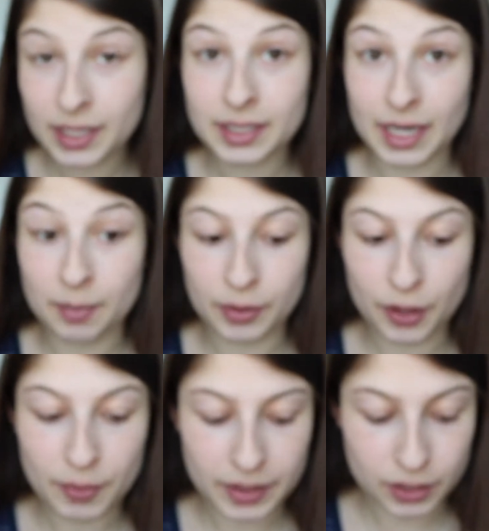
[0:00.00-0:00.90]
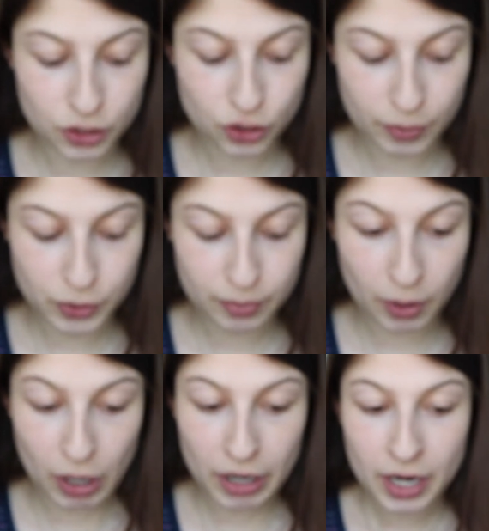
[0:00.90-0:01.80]
down below in the description
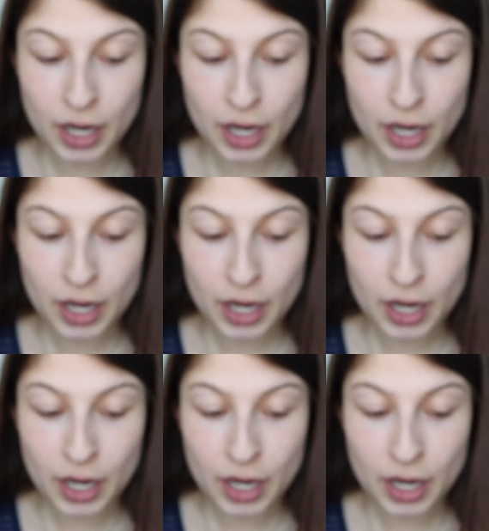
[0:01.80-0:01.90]
bar